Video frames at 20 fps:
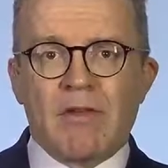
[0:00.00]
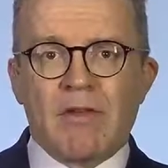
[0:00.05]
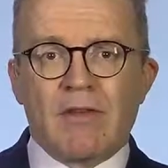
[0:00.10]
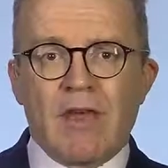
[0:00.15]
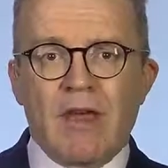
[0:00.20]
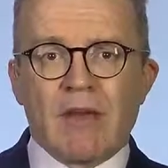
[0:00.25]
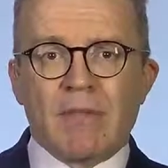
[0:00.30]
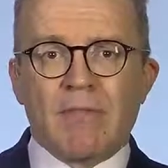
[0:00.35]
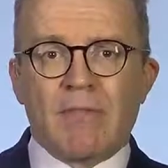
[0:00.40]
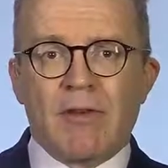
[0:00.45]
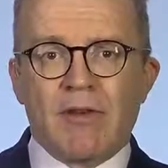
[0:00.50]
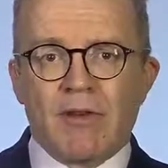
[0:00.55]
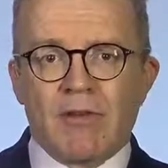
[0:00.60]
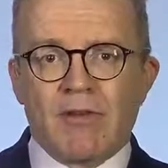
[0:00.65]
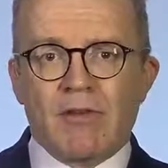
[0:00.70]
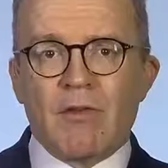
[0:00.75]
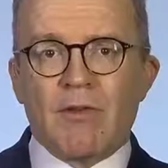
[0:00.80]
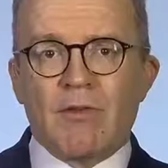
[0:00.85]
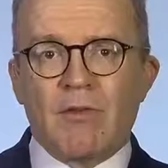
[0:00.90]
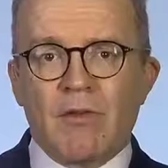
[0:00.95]
to take
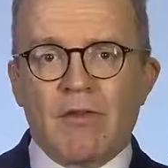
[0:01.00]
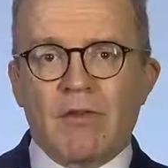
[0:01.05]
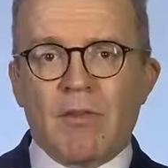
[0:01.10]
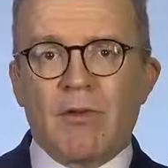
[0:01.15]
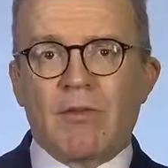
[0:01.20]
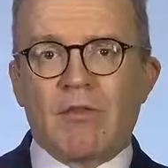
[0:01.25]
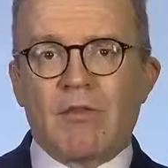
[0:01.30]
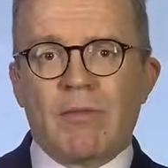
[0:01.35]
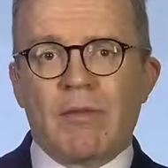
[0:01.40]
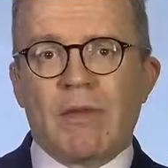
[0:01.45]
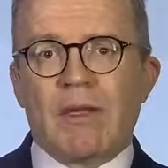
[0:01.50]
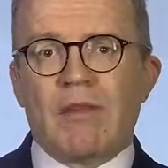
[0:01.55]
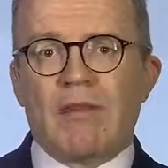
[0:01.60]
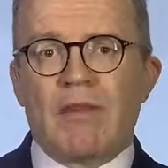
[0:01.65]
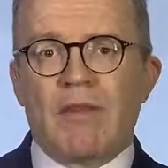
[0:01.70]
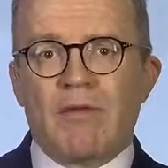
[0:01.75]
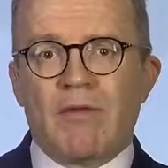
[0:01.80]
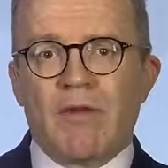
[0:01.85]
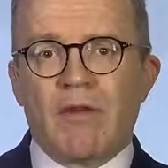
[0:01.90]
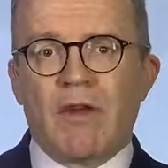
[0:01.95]
personal
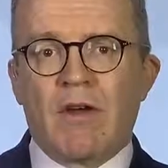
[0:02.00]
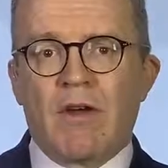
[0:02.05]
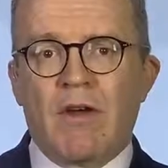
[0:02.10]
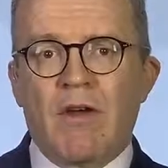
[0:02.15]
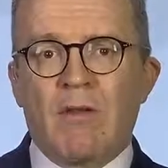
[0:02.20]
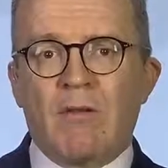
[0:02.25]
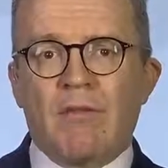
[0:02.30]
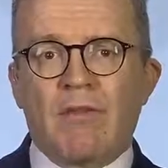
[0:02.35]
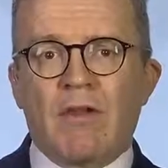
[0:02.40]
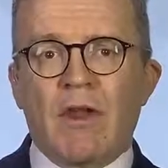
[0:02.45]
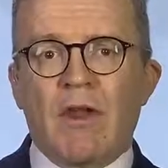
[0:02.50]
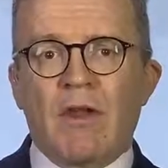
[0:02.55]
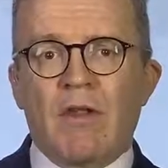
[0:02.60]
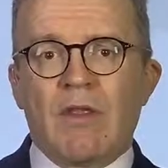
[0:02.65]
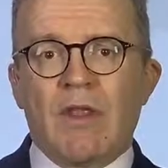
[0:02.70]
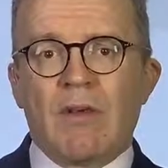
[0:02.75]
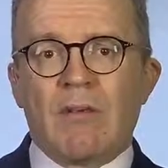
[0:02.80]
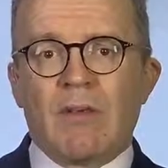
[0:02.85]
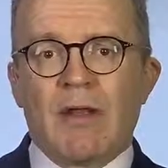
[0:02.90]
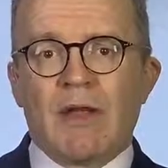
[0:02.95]
responsibility for the harms done
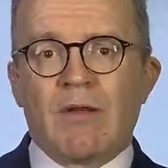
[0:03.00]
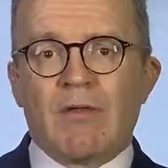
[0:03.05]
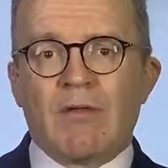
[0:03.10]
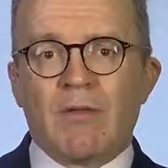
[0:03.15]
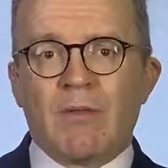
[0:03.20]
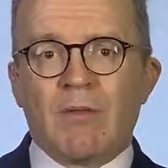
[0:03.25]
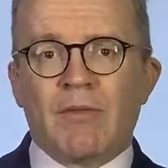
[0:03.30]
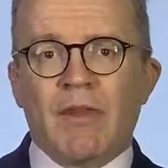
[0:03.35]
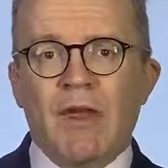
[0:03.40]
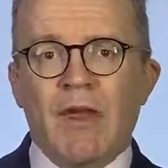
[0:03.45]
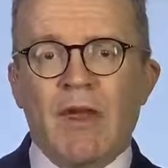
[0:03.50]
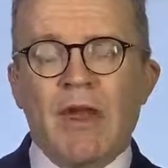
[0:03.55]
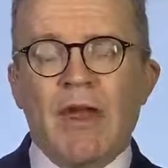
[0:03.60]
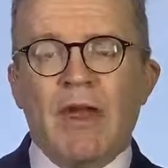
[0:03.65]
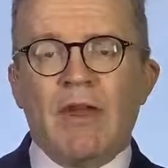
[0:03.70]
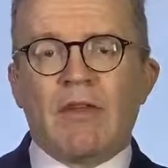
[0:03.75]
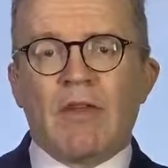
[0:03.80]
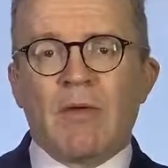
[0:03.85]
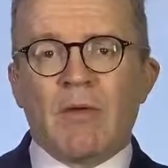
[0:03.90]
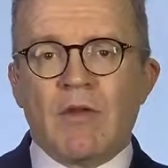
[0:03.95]
on their platforms.
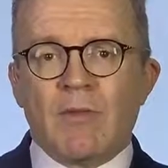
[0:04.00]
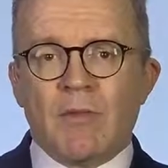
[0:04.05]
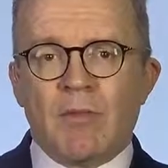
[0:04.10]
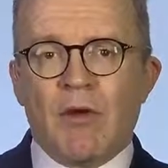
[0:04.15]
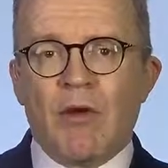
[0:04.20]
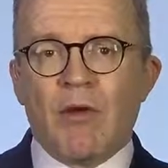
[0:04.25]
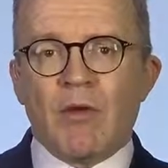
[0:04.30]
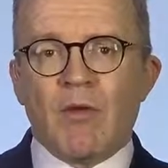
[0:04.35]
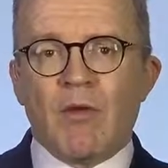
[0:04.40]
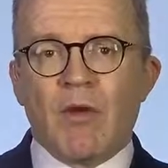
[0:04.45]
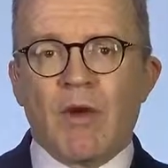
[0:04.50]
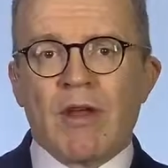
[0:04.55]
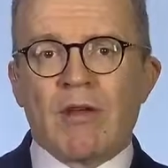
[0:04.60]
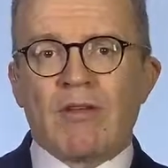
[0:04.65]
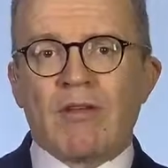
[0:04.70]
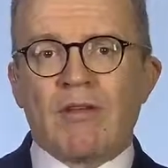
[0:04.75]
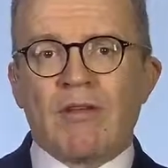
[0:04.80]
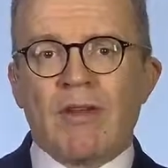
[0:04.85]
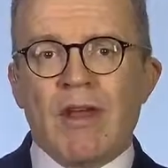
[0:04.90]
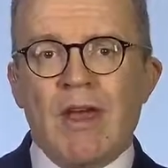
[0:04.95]
So it's
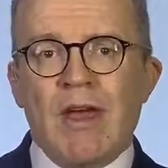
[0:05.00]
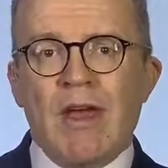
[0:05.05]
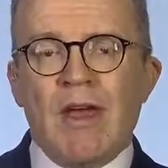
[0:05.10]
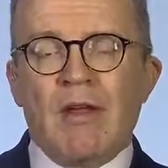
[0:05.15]
progress.